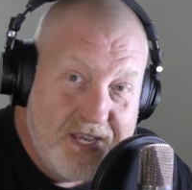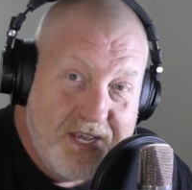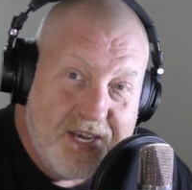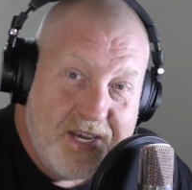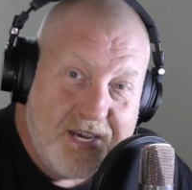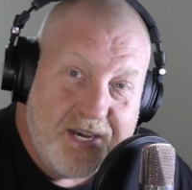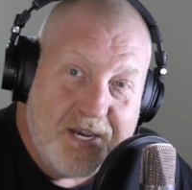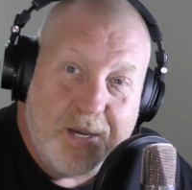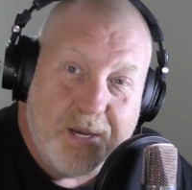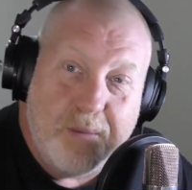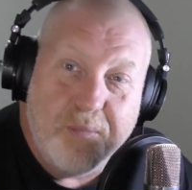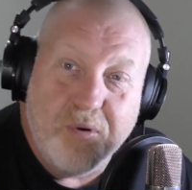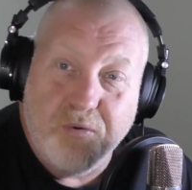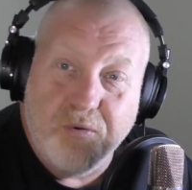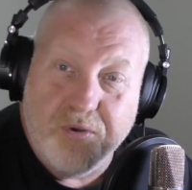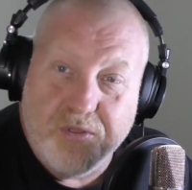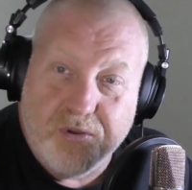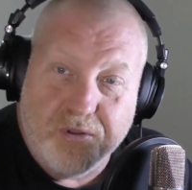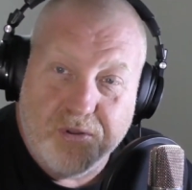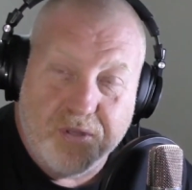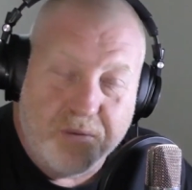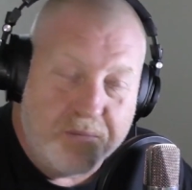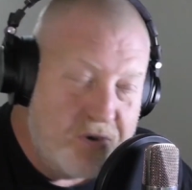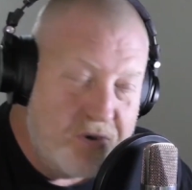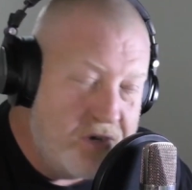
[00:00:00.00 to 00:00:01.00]
But with
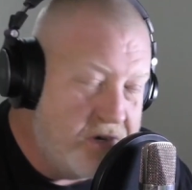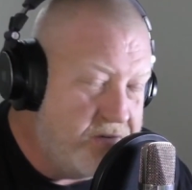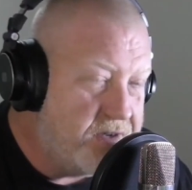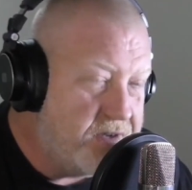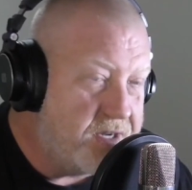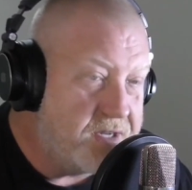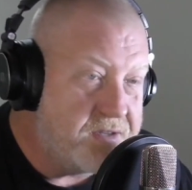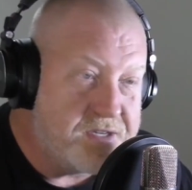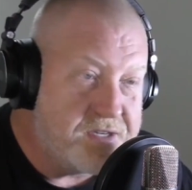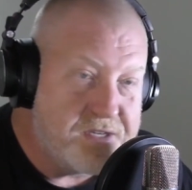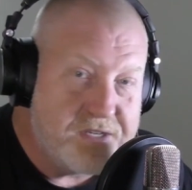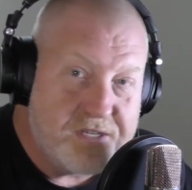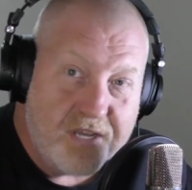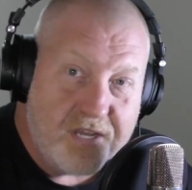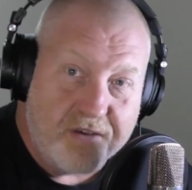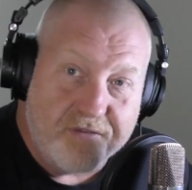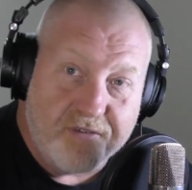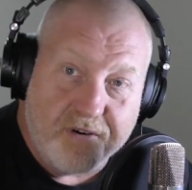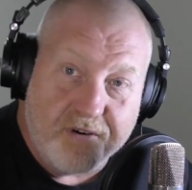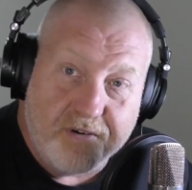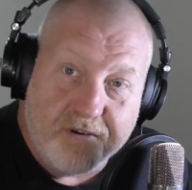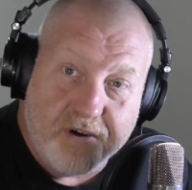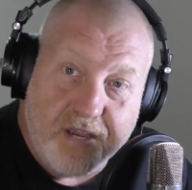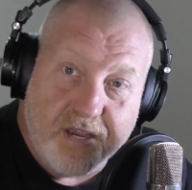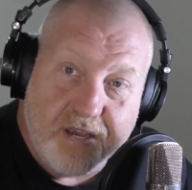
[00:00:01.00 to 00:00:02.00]
all the moving and
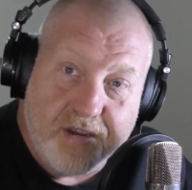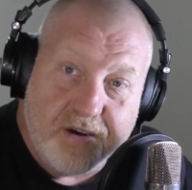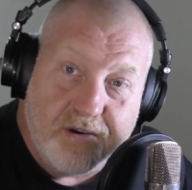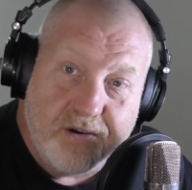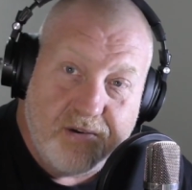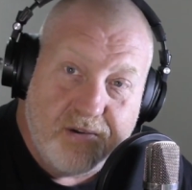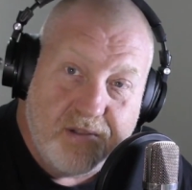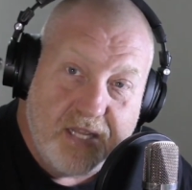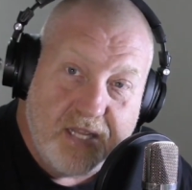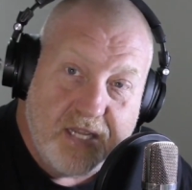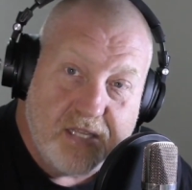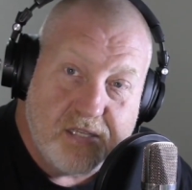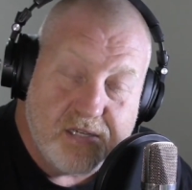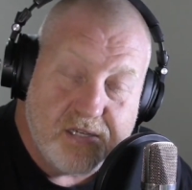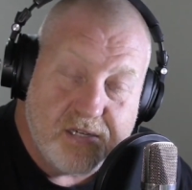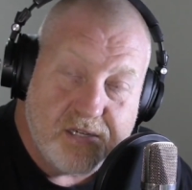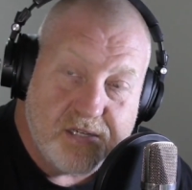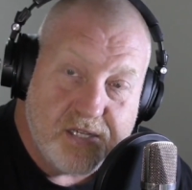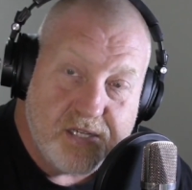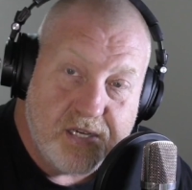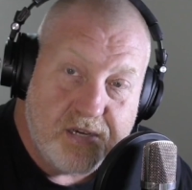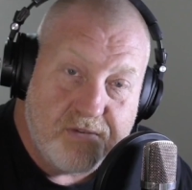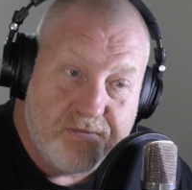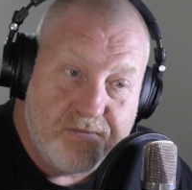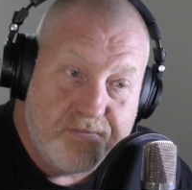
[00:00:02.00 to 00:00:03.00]
stuffing around and all that sort of
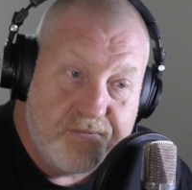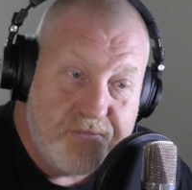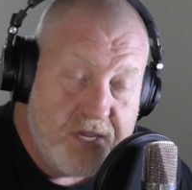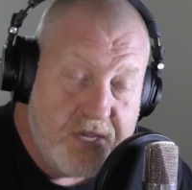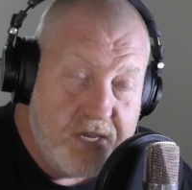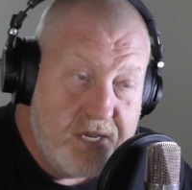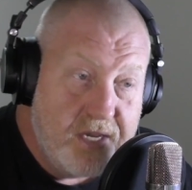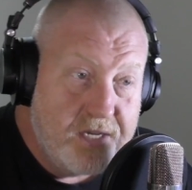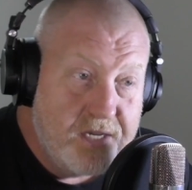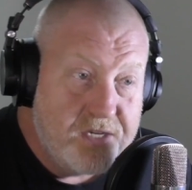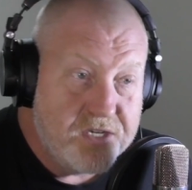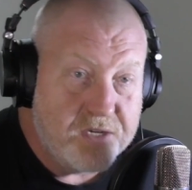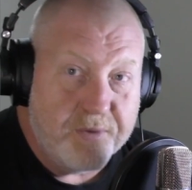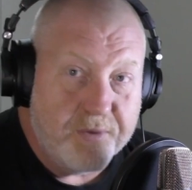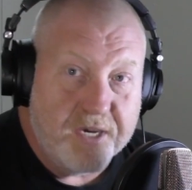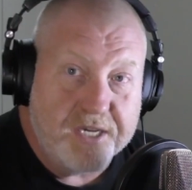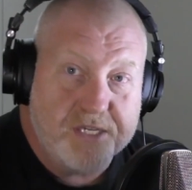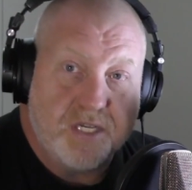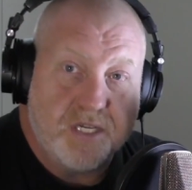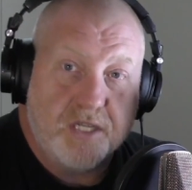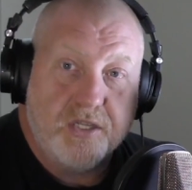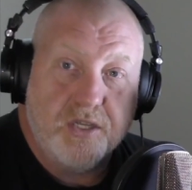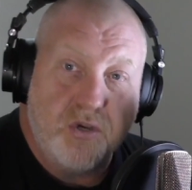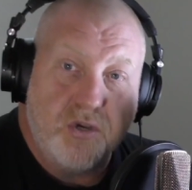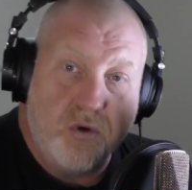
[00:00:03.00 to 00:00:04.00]
stuff, she
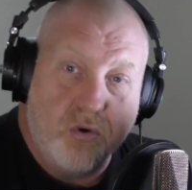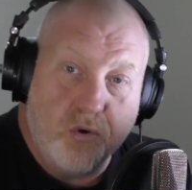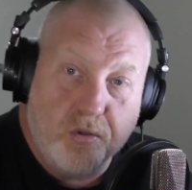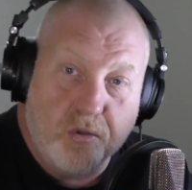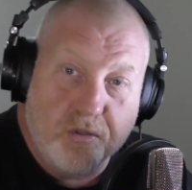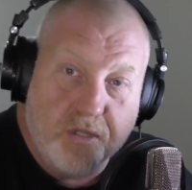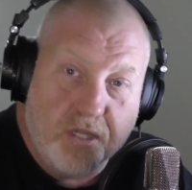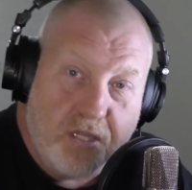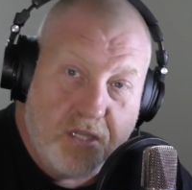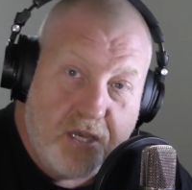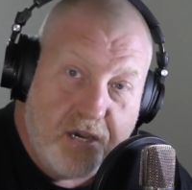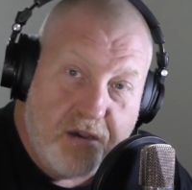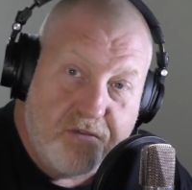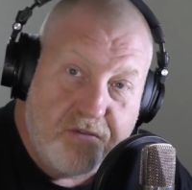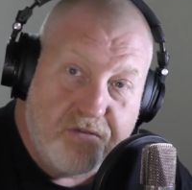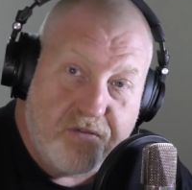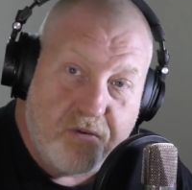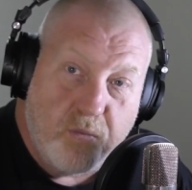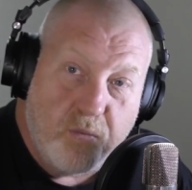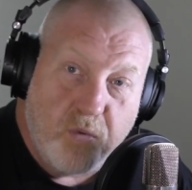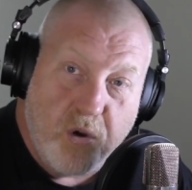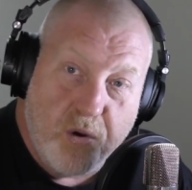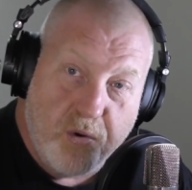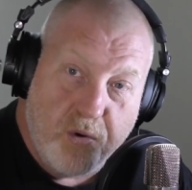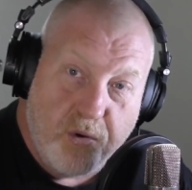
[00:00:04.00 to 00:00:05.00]
basically hauled a load
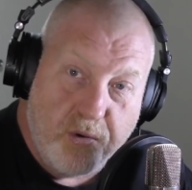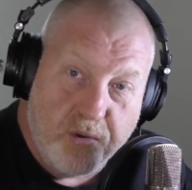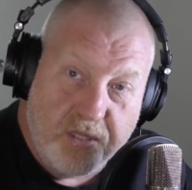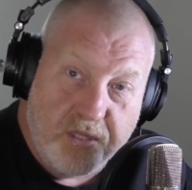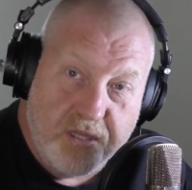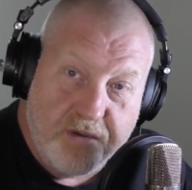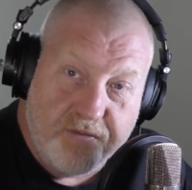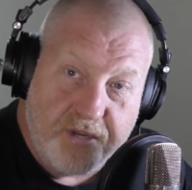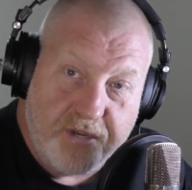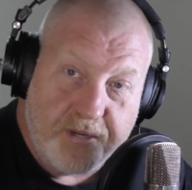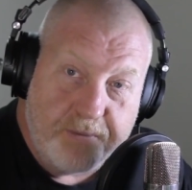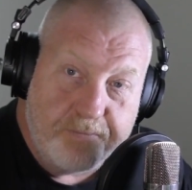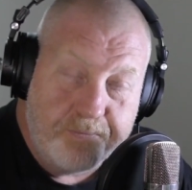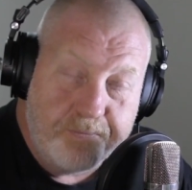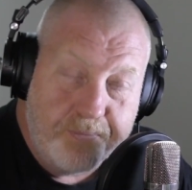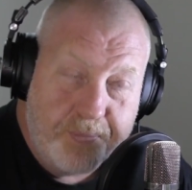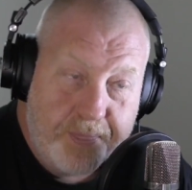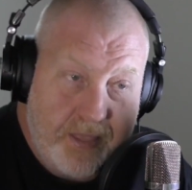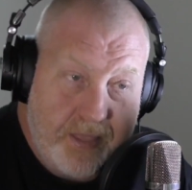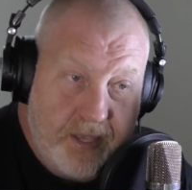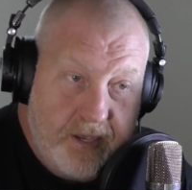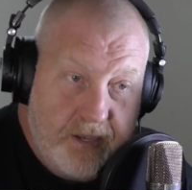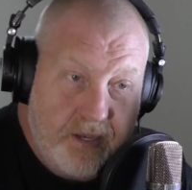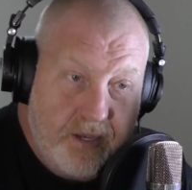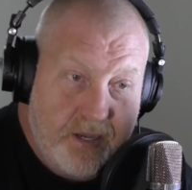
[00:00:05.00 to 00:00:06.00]
from where we were living
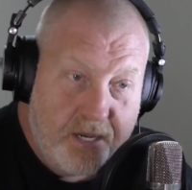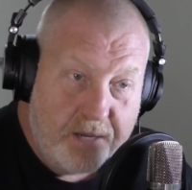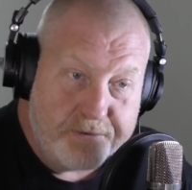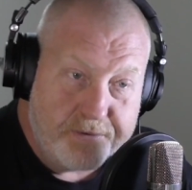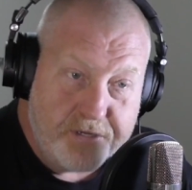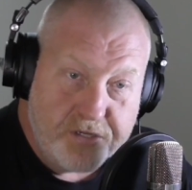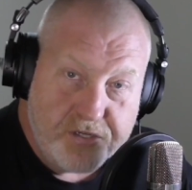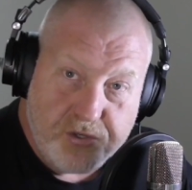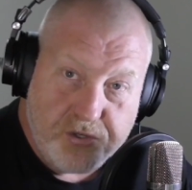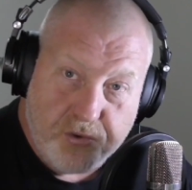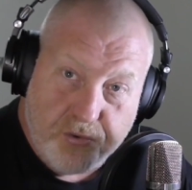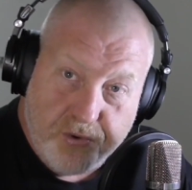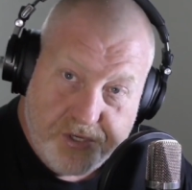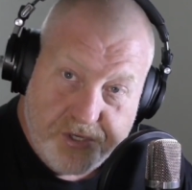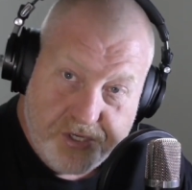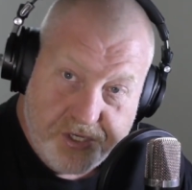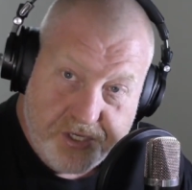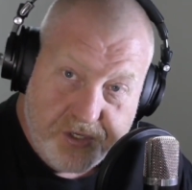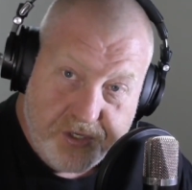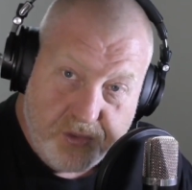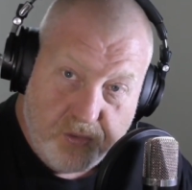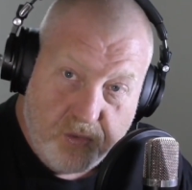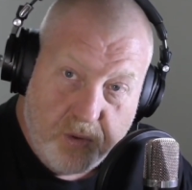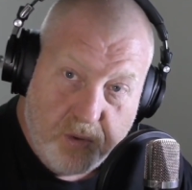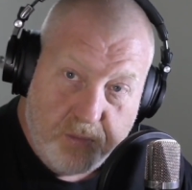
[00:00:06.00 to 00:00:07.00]
up to storage in
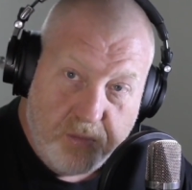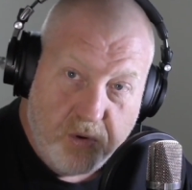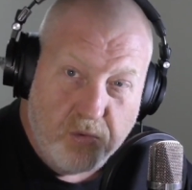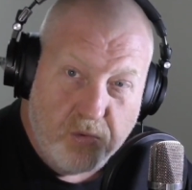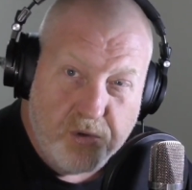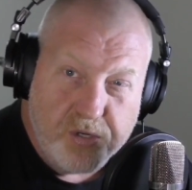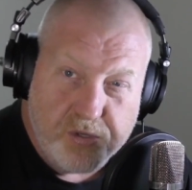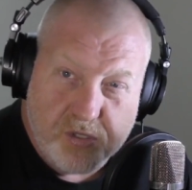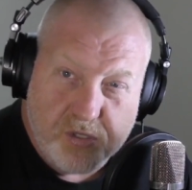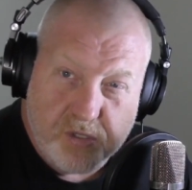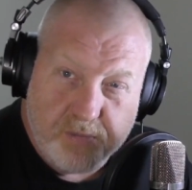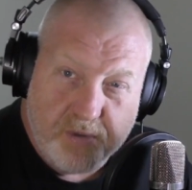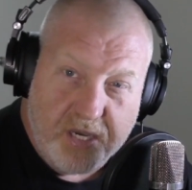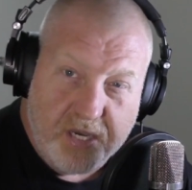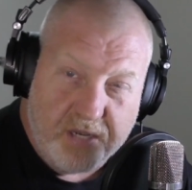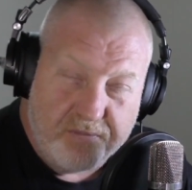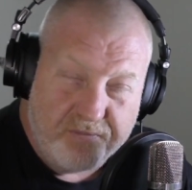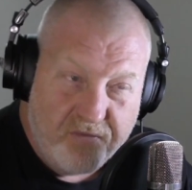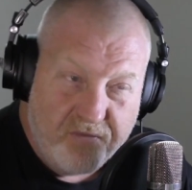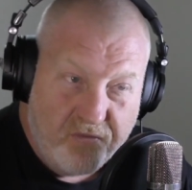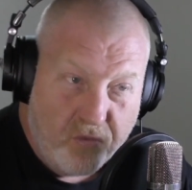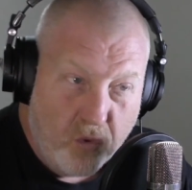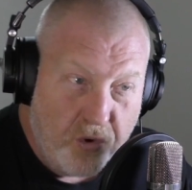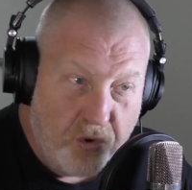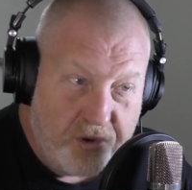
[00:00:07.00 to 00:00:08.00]
Toowoomba, which was
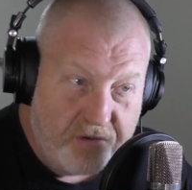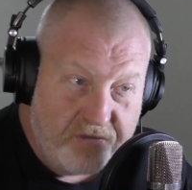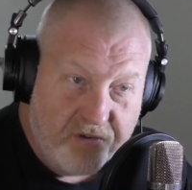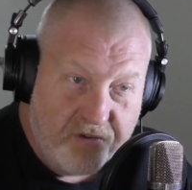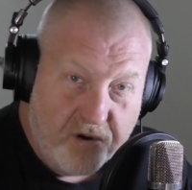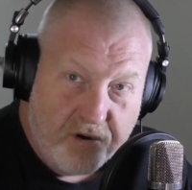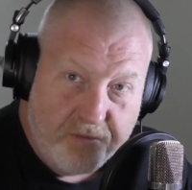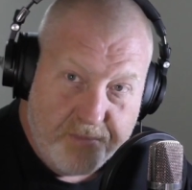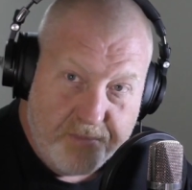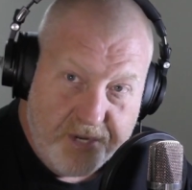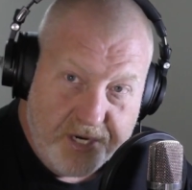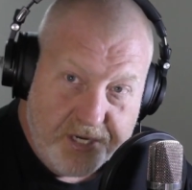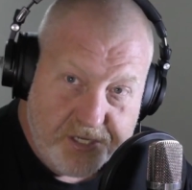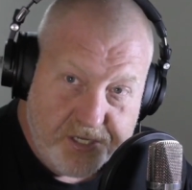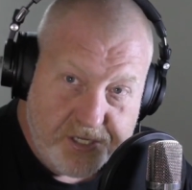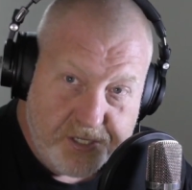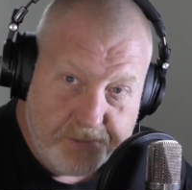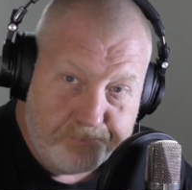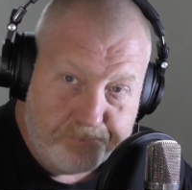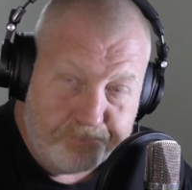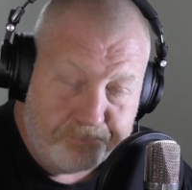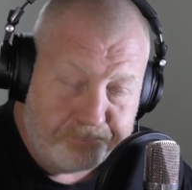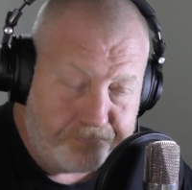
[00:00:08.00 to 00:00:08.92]
about 45 minutes